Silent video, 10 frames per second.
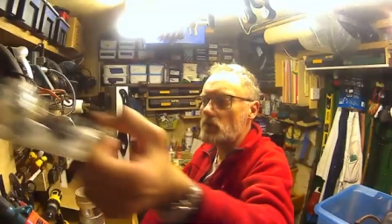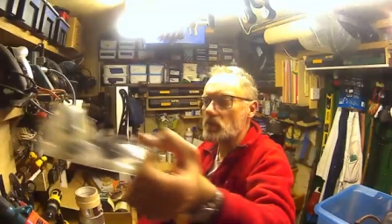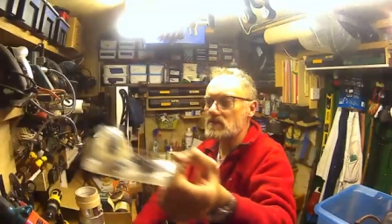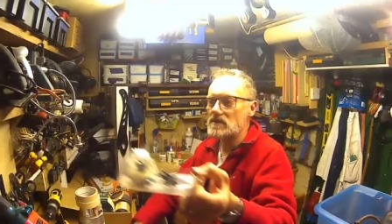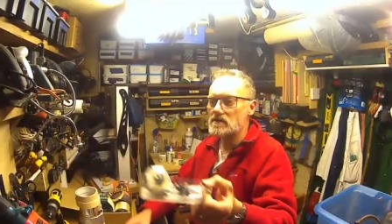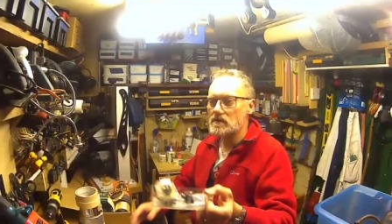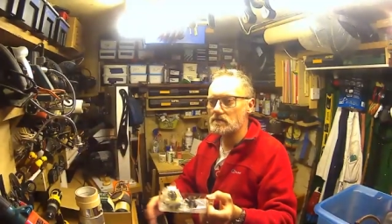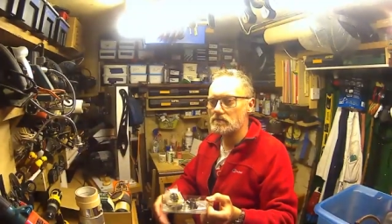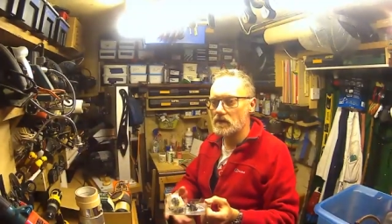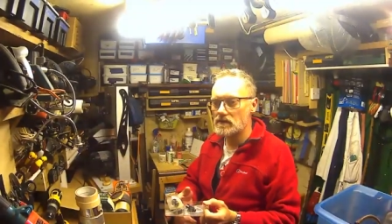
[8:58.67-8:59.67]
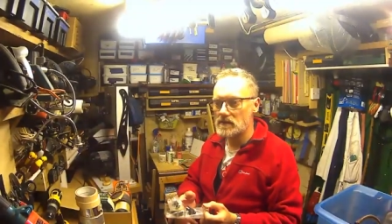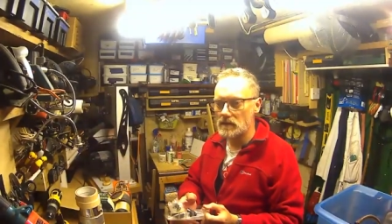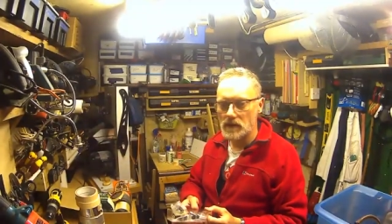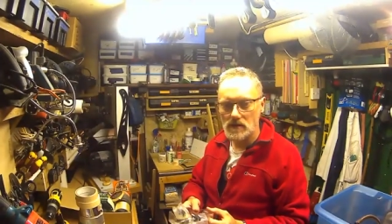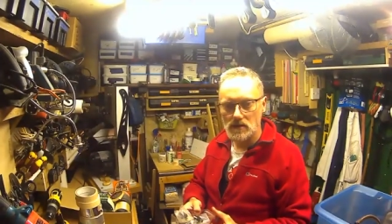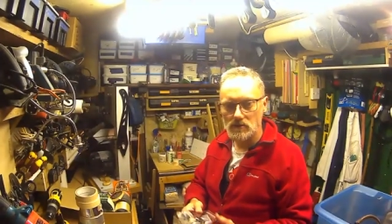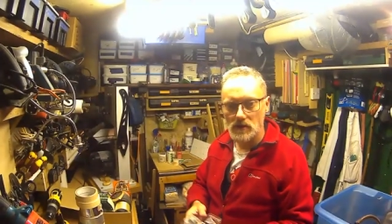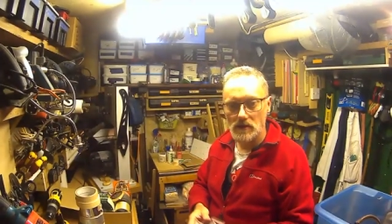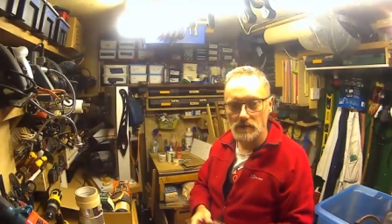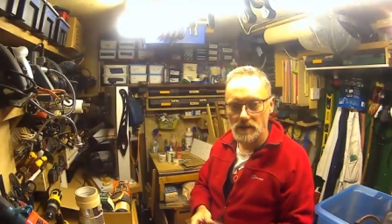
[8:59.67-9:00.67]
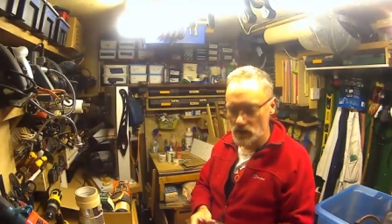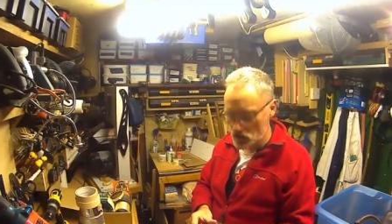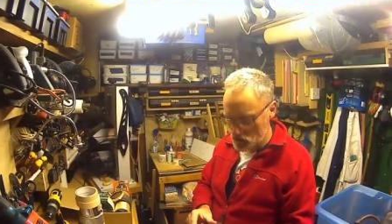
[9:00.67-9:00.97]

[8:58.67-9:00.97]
boxes I dip into really